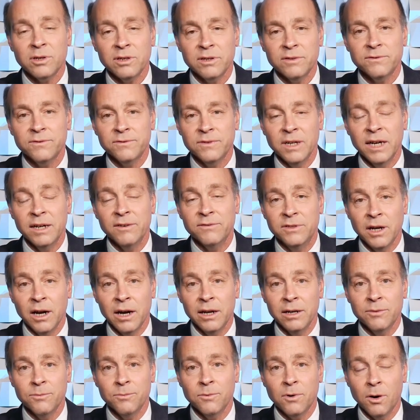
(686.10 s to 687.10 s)
have
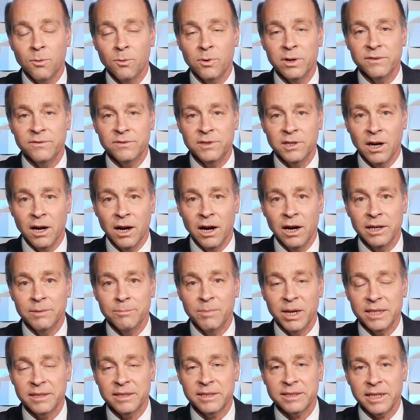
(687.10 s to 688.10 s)
done what we've done,
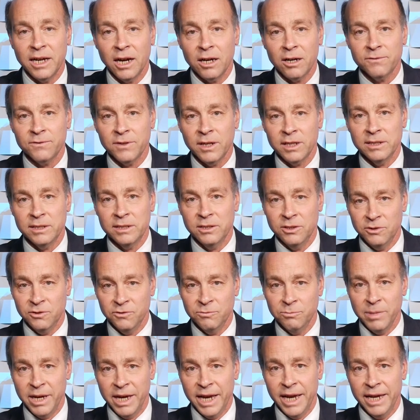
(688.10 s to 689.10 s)
made the sacrifices you've
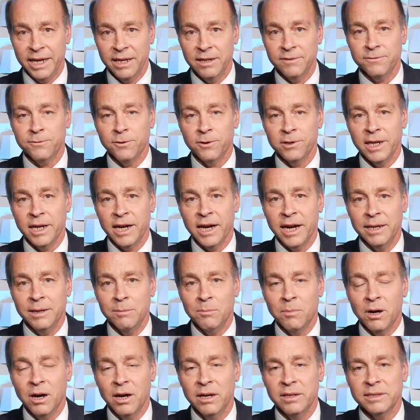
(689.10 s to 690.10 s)
made for 9
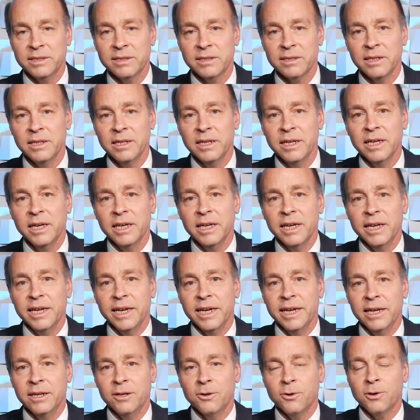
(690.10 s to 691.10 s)
months
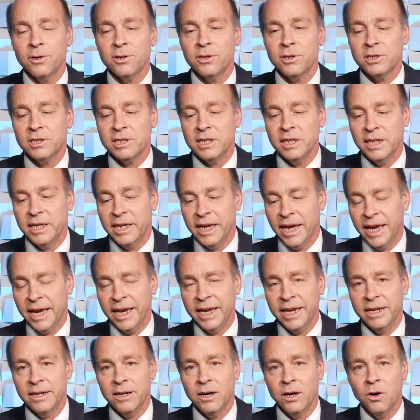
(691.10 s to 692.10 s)
in order to
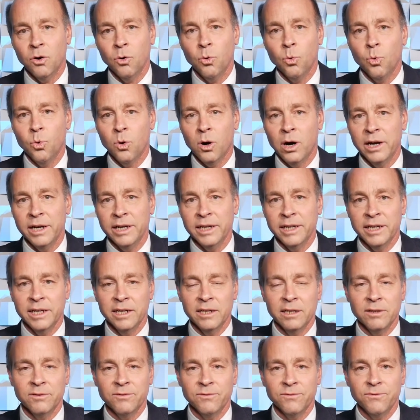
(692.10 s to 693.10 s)
gain a 1
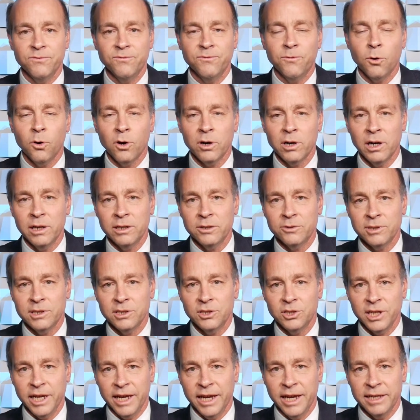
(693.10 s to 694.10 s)
in 400
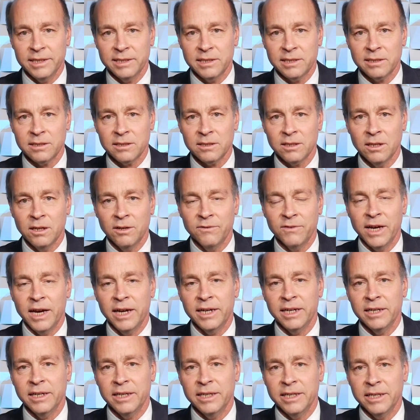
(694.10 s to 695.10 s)
chance of
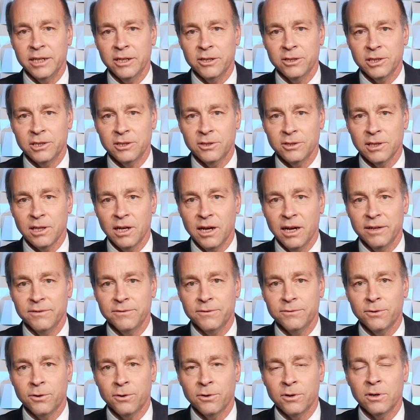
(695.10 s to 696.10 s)
adding a year to your life,
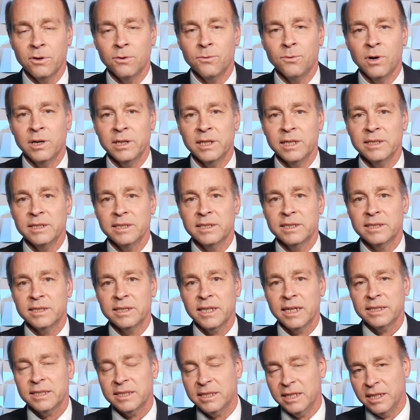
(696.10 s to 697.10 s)
or a 1 in
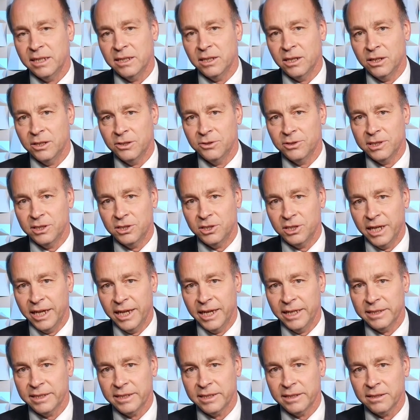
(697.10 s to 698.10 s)
1,600
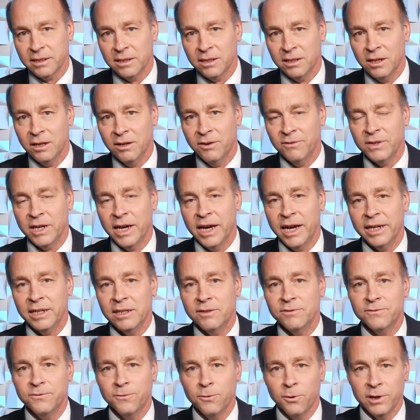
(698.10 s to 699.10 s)
chance of adding
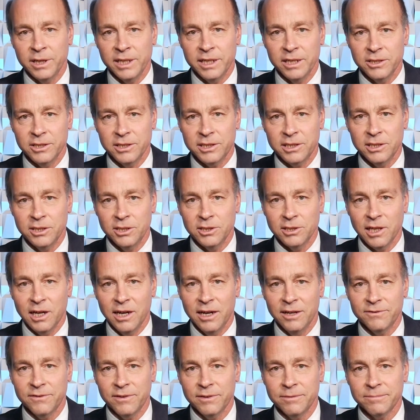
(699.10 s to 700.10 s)
4 years to your life?